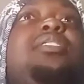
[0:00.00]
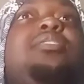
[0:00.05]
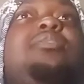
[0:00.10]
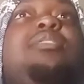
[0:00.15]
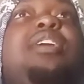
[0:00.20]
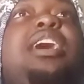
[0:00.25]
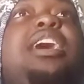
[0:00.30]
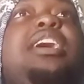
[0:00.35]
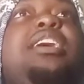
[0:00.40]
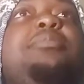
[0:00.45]

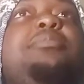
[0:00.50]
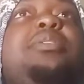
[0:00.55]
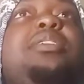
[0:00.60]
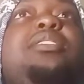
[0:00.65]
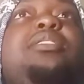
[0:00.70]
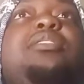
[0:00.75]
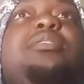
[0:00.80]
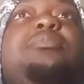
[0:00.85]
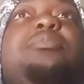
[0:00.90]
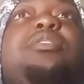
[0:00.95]
Why
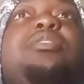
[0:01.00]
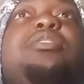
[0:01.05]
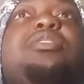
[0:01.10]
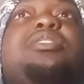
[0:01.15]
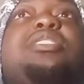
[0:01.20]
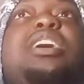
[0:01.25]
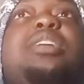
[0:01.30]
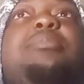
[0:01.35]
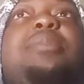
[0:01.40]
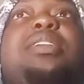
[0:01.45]
be in the mirror is
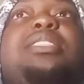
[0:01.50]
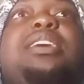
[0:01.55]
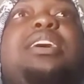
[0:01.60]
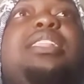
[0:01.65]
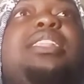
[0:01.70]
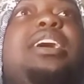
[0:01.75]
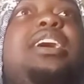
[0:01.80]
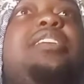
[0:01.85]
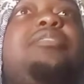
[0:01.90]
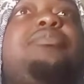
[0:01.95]
not about
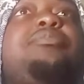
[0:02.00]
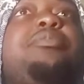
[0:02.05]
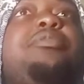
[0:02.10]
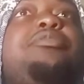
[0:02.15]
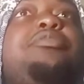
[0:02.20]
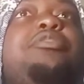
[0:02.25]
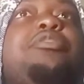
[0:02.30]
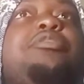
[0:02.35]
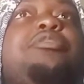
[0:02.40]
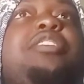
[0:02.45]
that life.
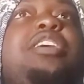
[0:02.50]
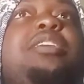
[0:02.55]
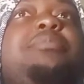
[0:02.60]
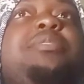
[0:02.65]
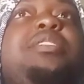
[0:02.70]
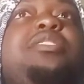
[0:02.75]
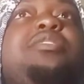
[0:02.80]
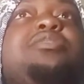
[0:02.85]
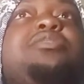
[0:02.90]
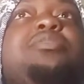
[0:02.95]
Before fame,
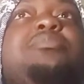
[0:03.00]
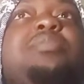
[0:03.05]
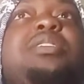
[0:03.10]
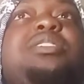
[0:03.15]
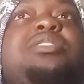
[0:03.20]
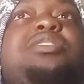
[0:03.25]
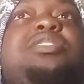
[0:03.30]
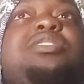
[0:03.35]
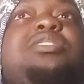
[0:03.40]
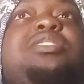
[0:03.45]
he used to
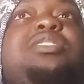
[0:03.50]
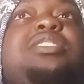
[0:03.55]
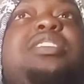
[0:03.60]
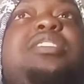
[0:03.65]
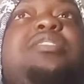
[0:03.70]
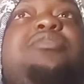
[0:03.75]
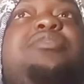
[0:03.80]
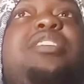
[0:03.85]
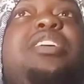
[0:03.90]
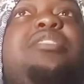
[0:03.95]
make
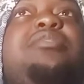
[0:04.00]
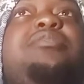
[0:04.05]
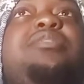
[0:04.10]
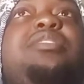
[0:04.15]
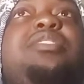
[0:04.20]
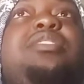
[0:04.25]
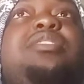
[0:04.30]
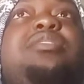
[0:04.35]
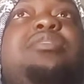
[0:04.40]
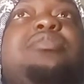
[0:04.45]
GTA 5
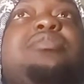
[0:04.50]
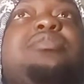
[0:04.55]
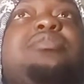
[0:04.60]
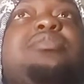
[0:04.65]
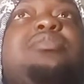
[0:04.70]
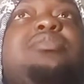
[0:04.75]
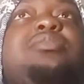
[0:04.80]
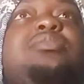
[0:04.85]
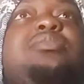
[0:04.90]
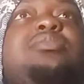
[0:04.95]
videos.
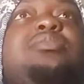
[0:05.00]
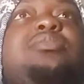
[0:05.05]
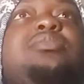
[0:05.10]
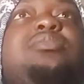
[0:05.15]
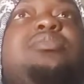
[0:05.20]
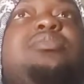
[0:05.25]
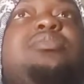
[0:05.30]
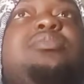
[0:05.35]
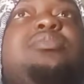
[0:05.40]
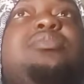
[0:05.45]

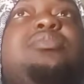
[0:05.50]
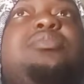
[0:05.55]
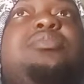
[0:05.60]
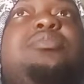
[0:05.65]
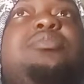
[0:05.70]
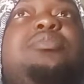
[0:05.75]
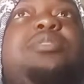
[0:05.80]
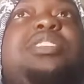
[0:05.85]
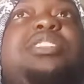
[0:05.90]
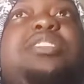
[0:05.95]

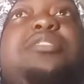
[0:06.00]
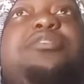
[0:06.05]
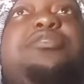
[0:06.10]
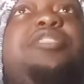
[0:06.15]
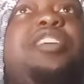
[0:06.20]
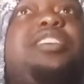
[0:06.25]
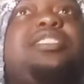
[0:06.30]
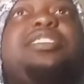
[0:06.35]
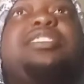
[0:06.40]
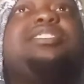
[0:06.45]
What the
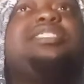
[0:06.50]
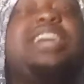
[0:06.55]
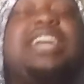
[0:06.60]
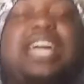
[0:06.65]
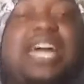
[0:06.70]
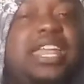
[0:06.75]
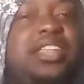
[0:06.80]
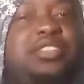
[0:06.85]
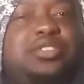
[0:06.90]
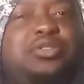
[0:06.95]
fuck does that
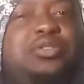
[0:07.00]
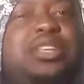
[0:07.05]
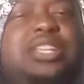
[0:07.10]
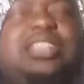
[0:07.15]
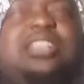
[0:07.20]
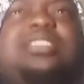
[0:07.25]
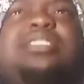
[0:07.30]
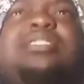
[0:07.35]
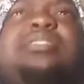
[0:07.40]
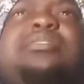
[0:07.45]
gotta do with
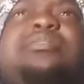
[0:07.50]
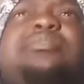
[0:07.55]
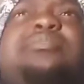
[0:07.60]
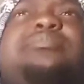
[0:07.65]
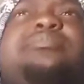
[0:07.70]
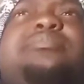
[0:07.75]
anything?